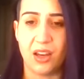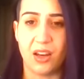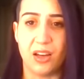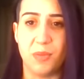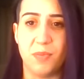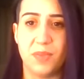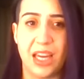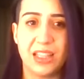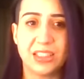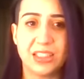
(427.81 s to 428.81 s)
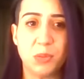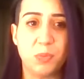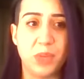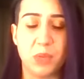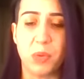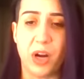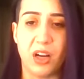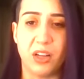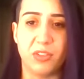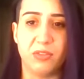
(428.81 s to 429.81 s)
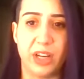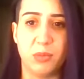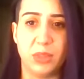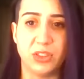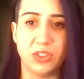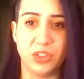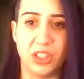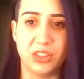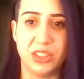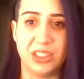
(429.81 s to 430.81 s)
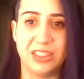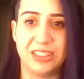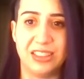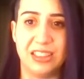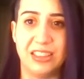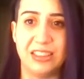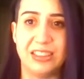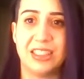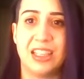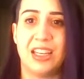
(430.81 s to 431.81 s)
And that's a big part of environmental justice, is